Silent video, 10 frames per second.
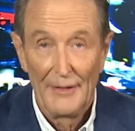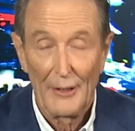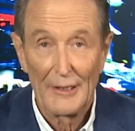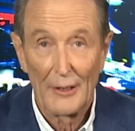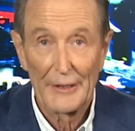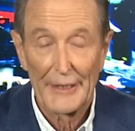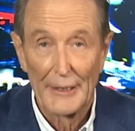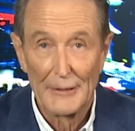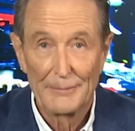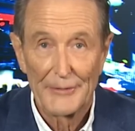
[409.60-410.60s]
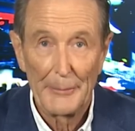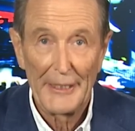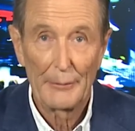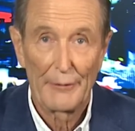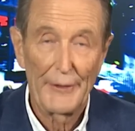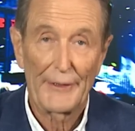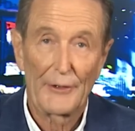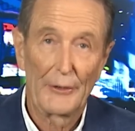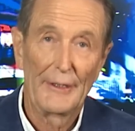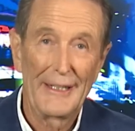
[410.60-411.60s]
Not long ago, the media were fixed
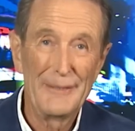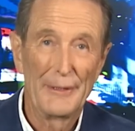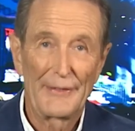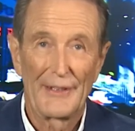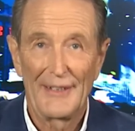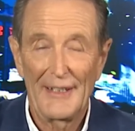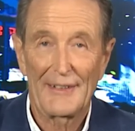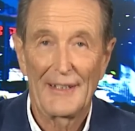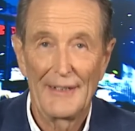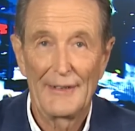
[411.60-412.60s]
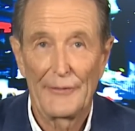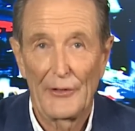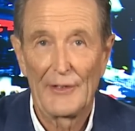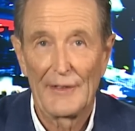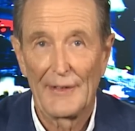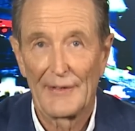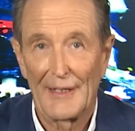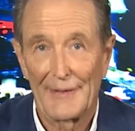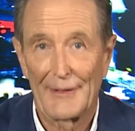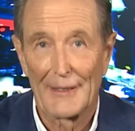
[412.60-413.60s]
on Labor's debt and deficit
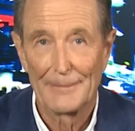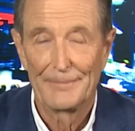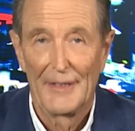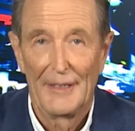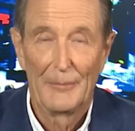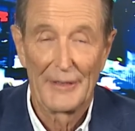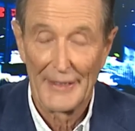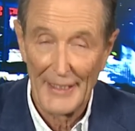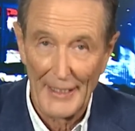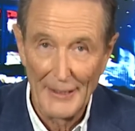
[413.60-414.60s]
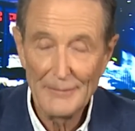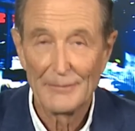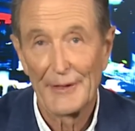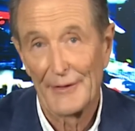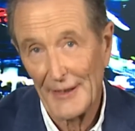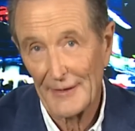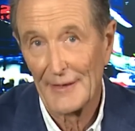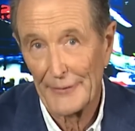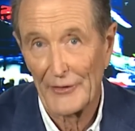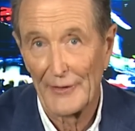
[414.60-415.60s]
disaster. But now, with debt and
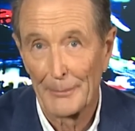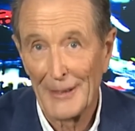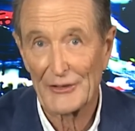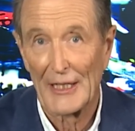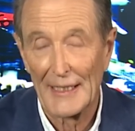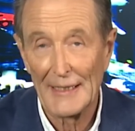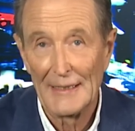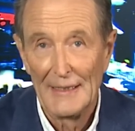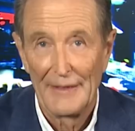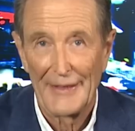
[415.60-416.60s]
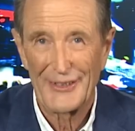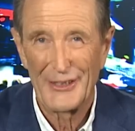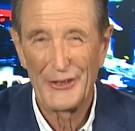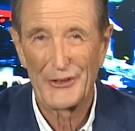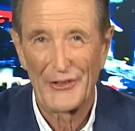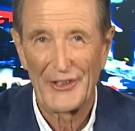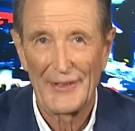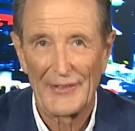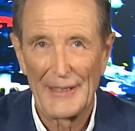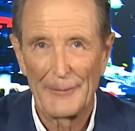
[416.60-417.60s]
deficits much higher, that
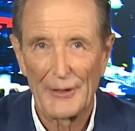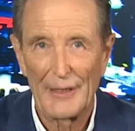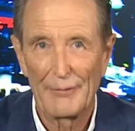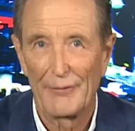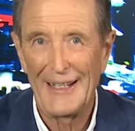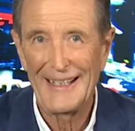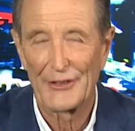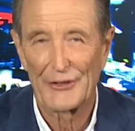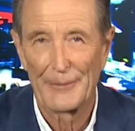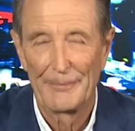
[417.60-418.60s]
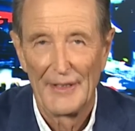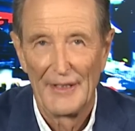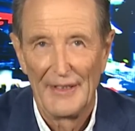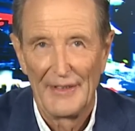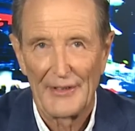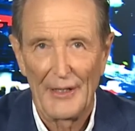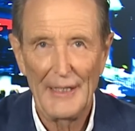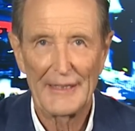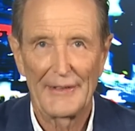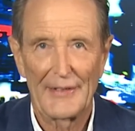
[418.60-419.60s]
urgency seems to have vanished. So
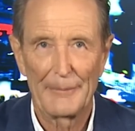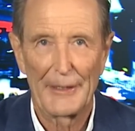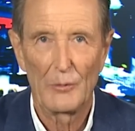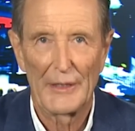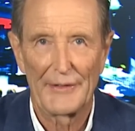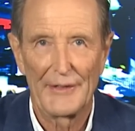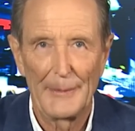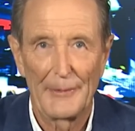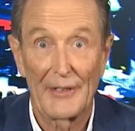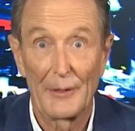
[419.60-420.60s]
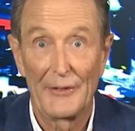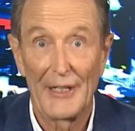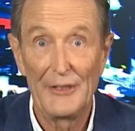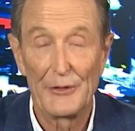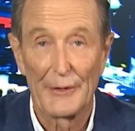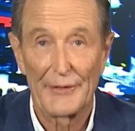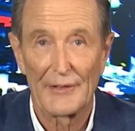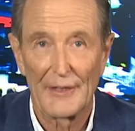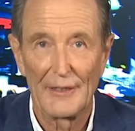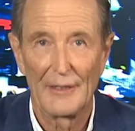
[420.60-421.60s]
how can something once deemed so
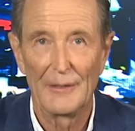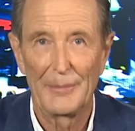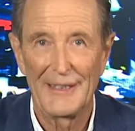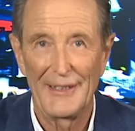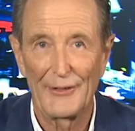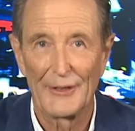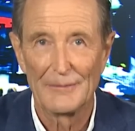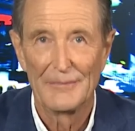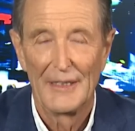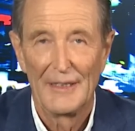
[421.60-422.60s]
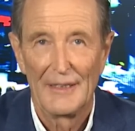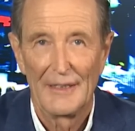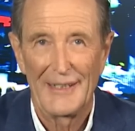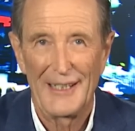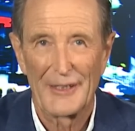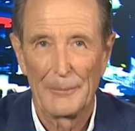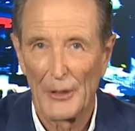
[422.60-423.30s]
dangerous no longer be an issue? And how can a